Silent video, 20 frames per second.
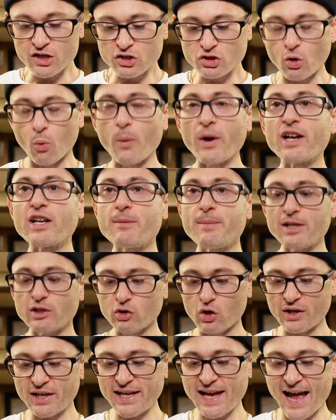So we're going to be
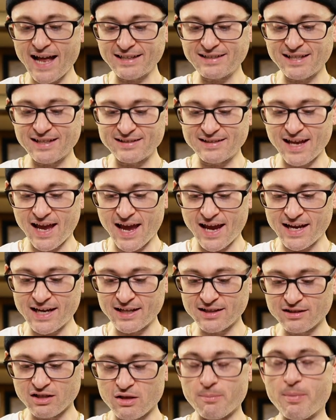looking at
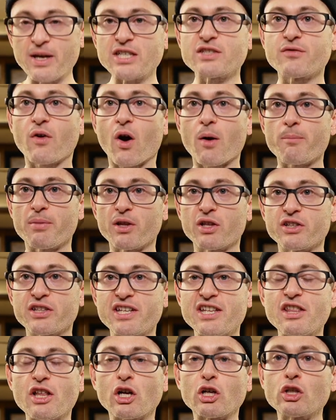today, to the best of our
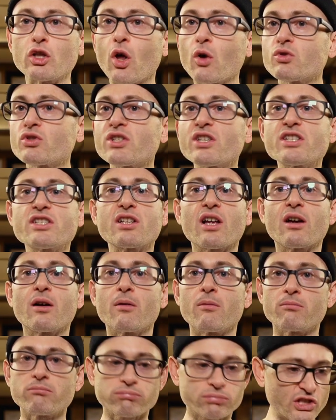ability, the closest
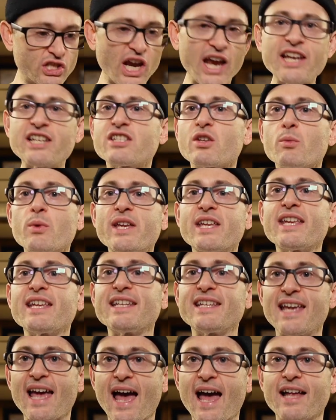chains that we
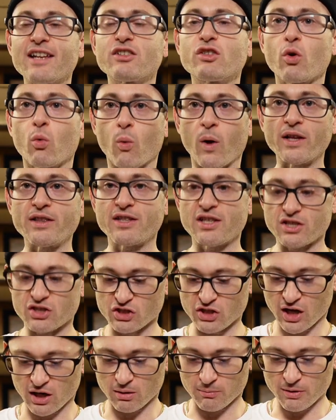can get to what this
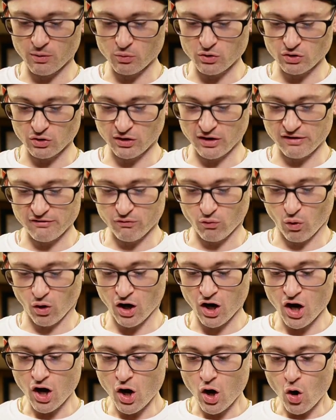gentleman was looking
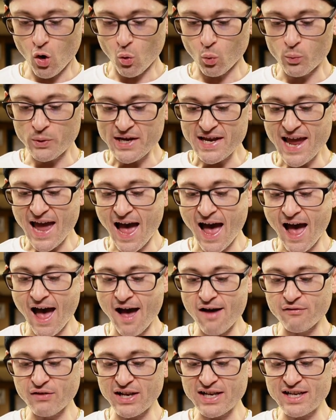for. We don't
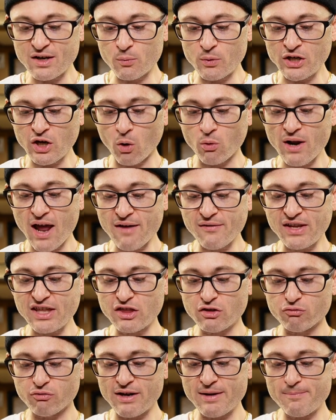have a
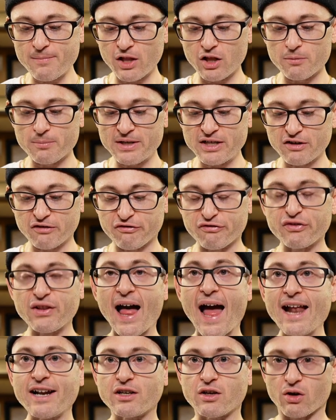3mm
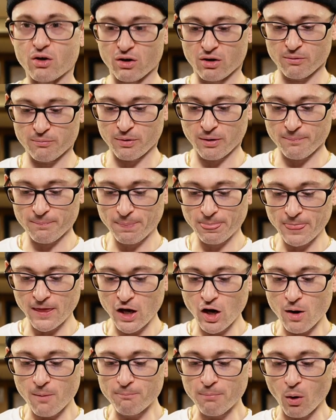flat curb,
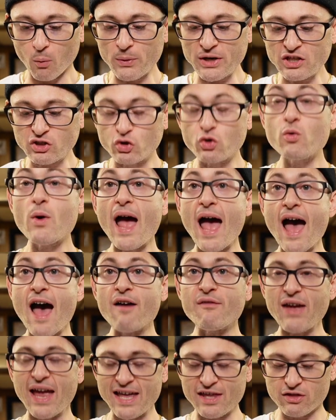but we do
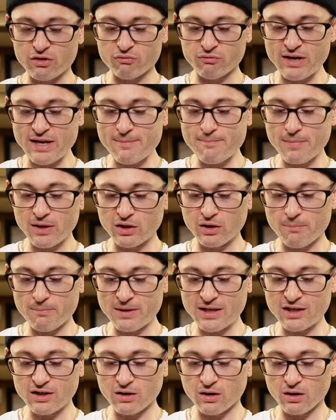have a
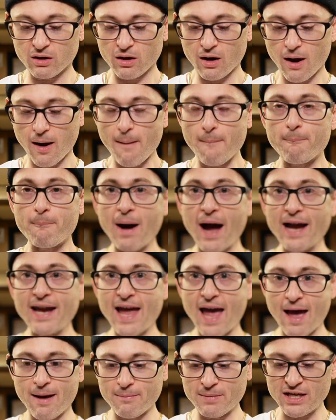3mm
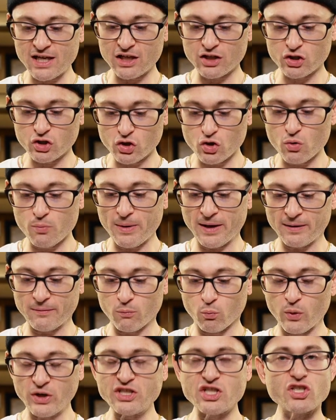Miami
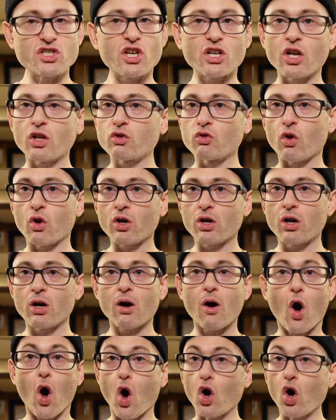Cuban, which is going to look